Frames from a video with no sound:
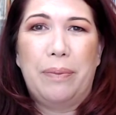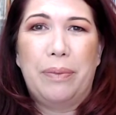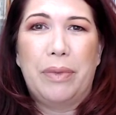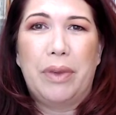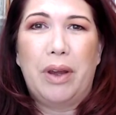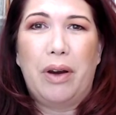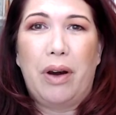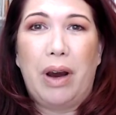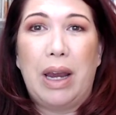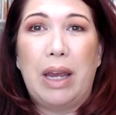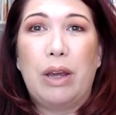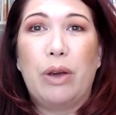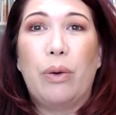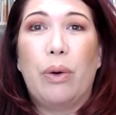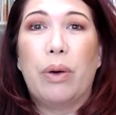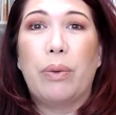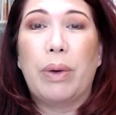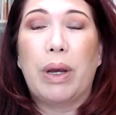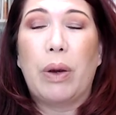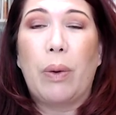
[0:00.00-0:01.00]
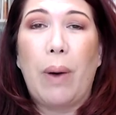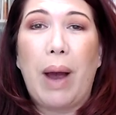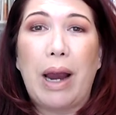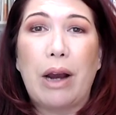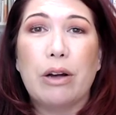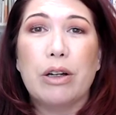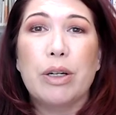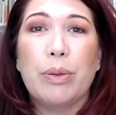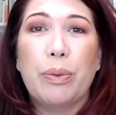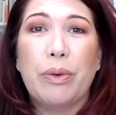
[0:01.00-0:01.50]
All right, you are
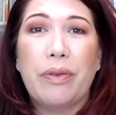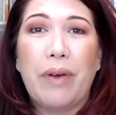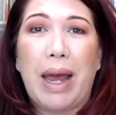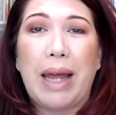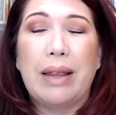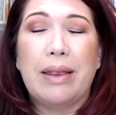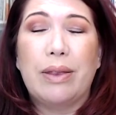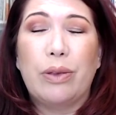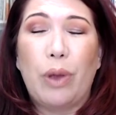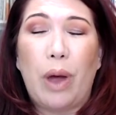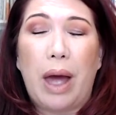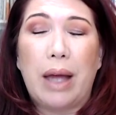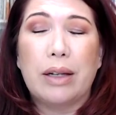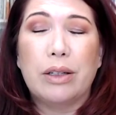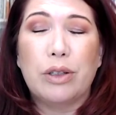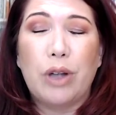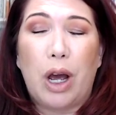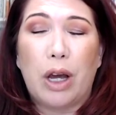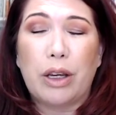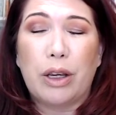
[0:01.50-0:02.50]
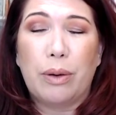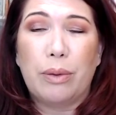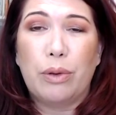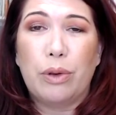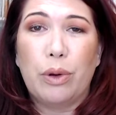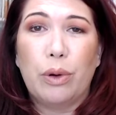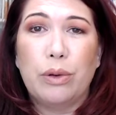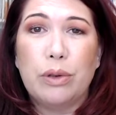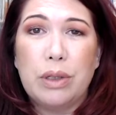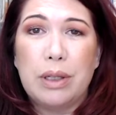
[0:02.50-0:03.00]
required to provide
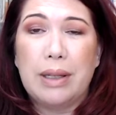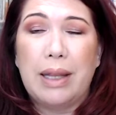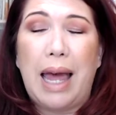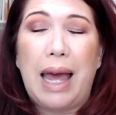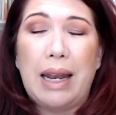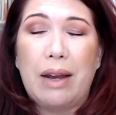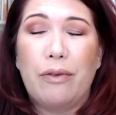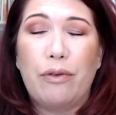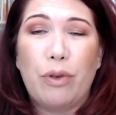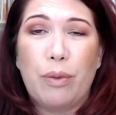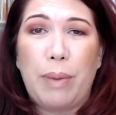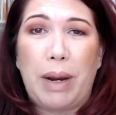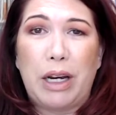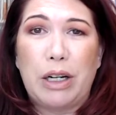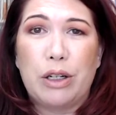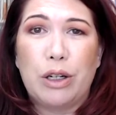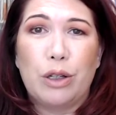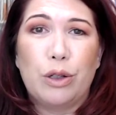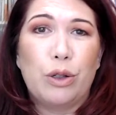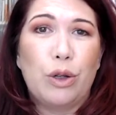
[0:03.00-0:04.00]
that information.